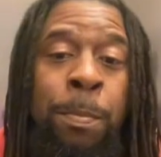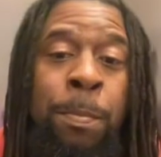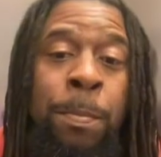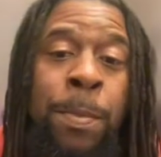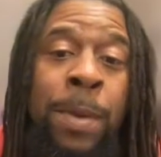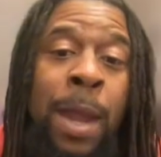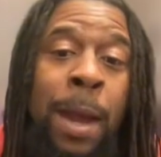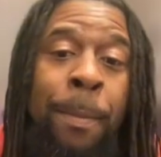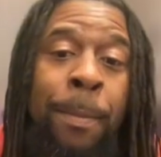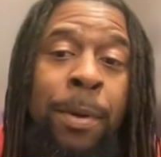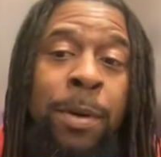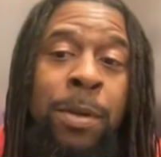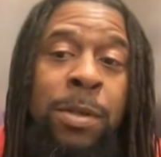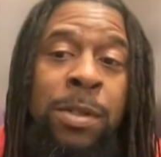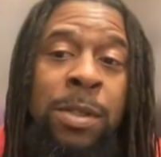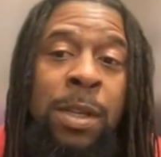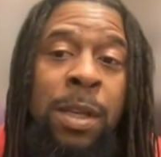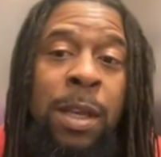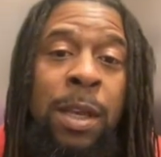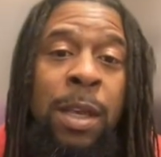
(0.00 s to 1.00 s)

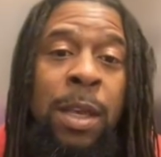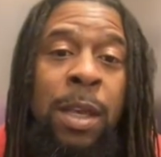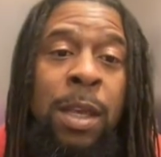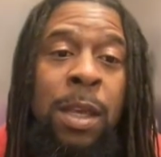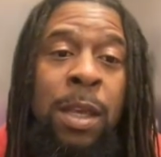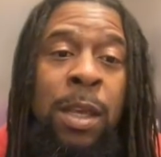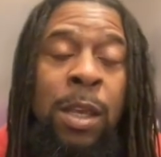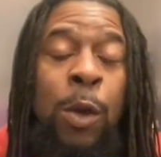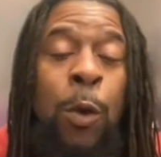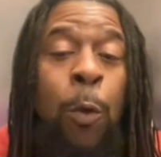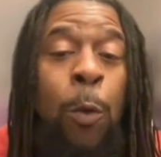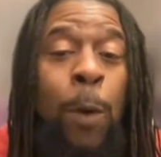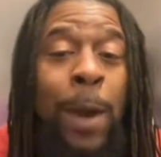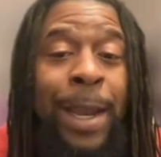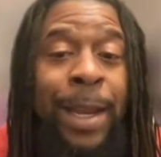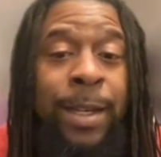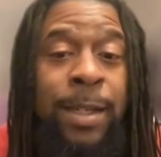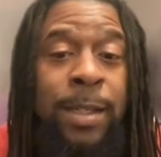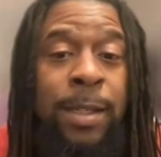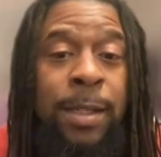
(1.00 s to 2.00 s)
numbers
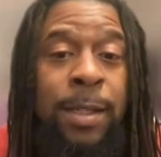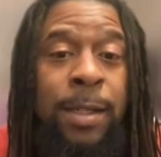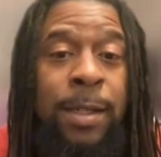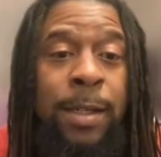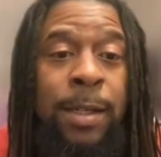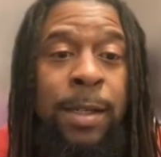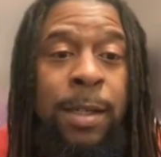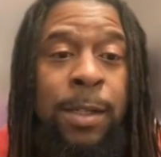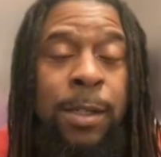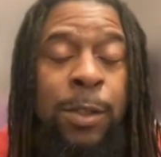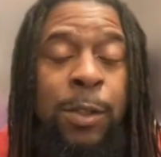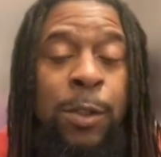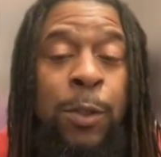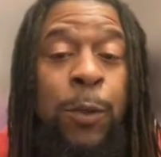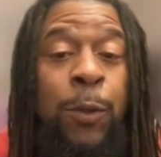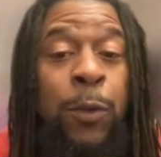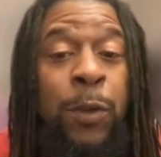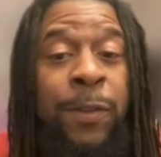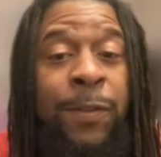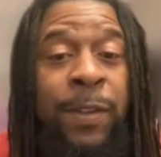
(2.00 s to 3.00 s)
equate to
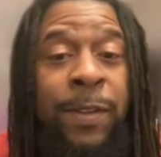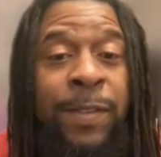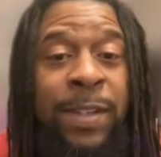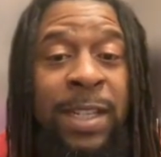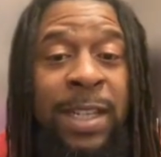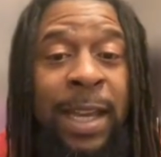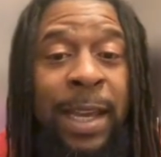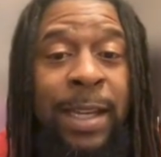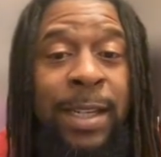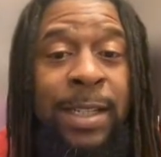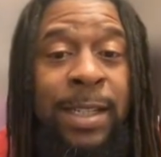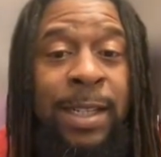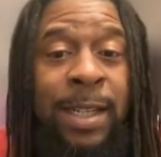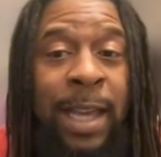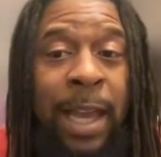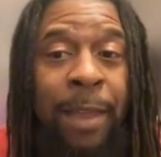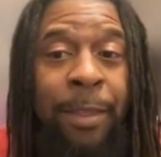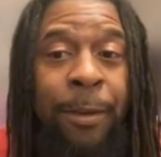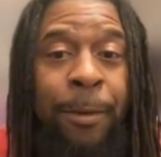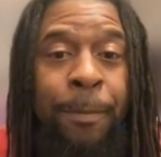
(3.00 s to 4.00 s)
358
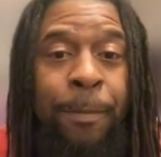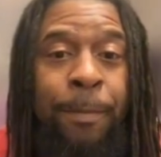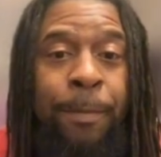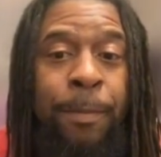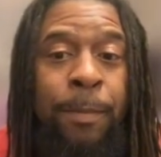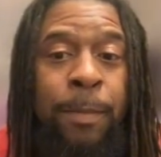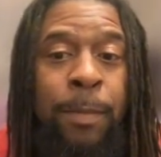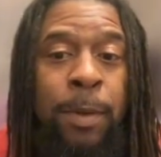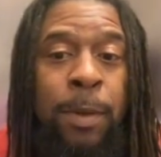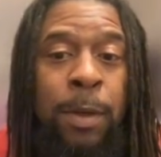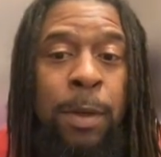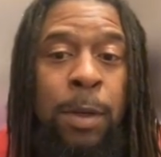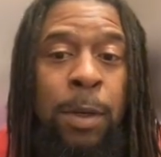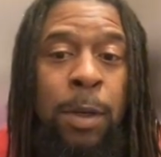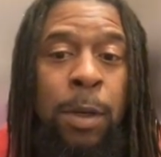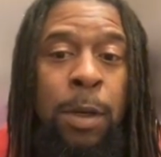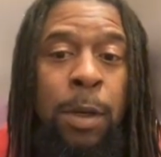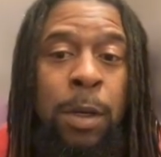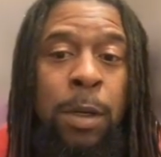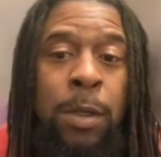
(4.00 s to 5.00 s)
together.
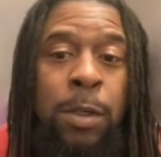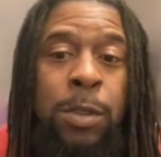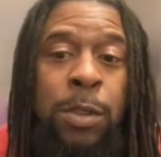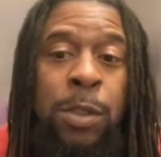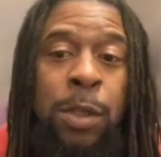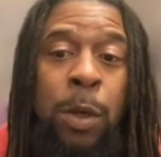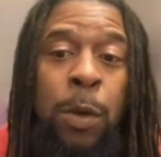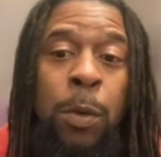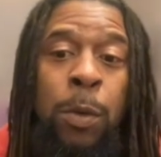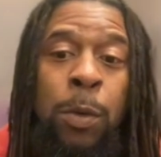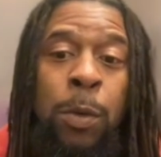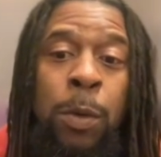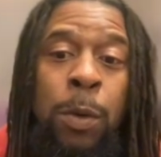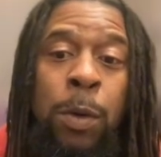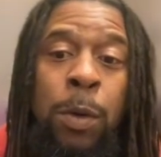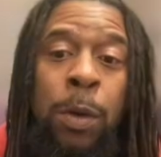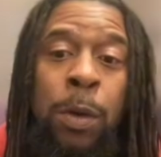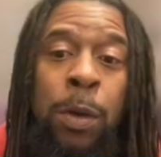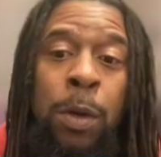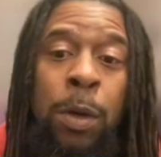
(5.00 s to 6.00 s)
So
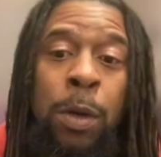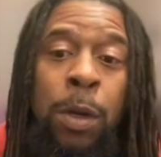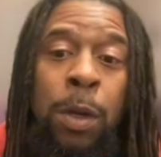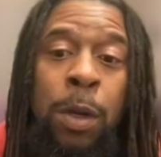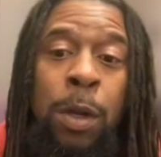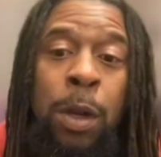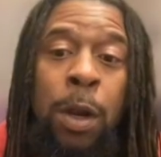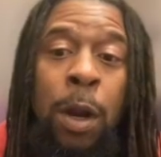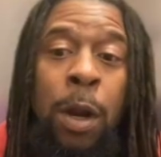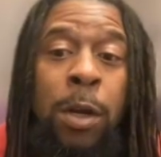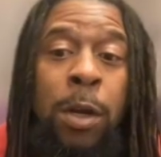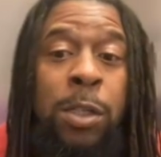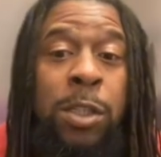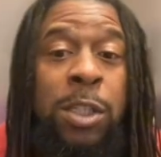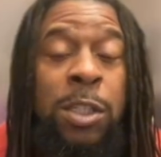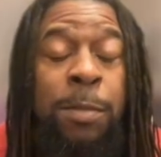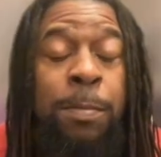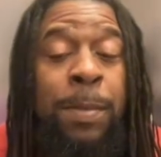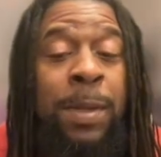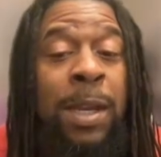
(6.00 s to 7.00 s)

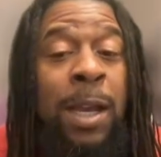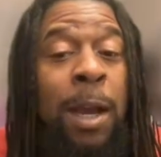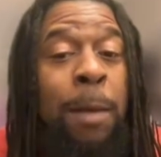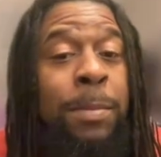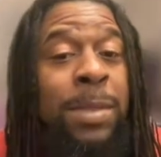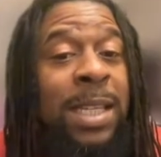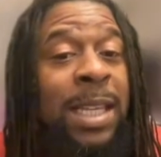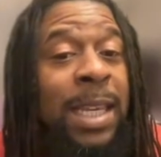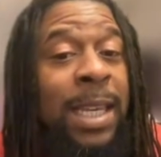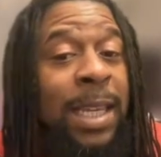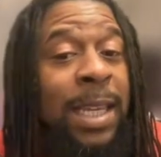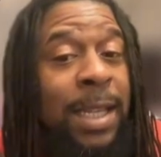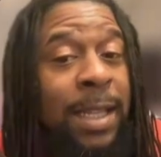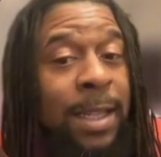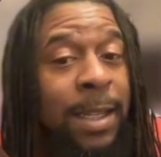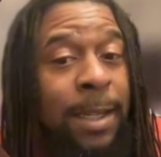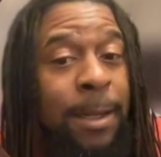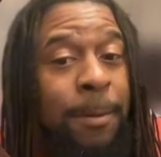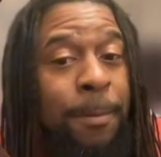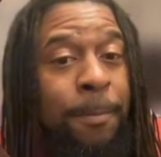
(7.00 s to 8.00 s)
curse becomes
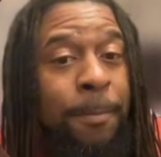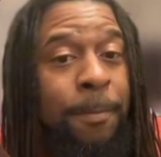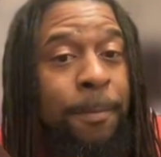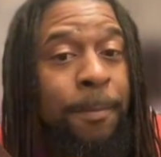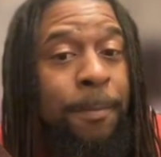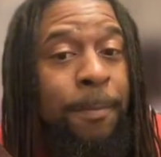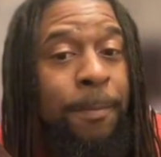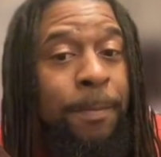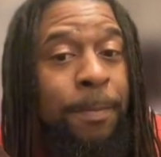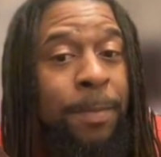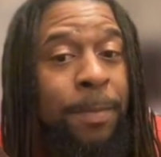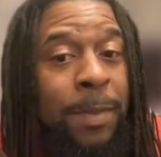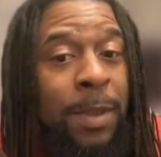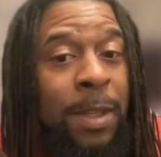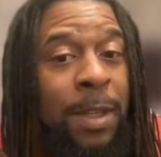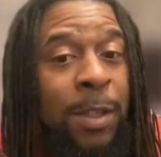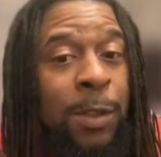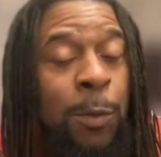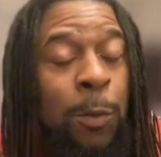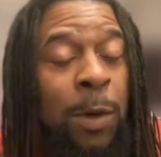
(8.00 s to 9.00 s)
healing
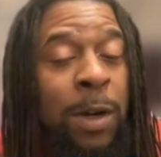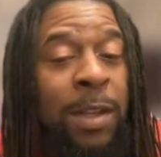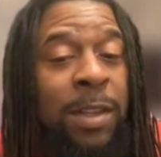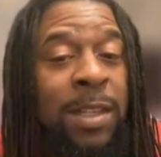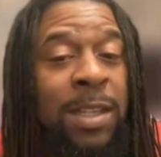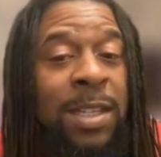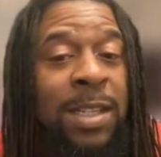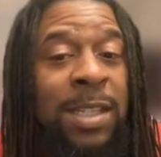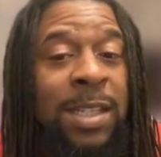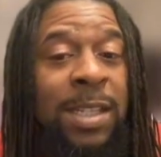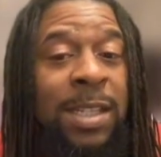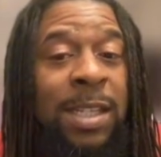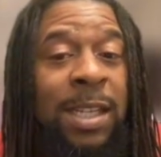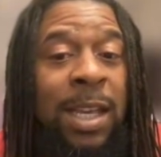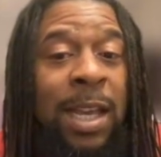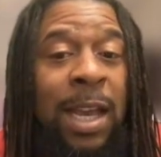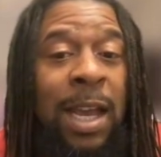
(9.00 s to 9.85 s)
is where this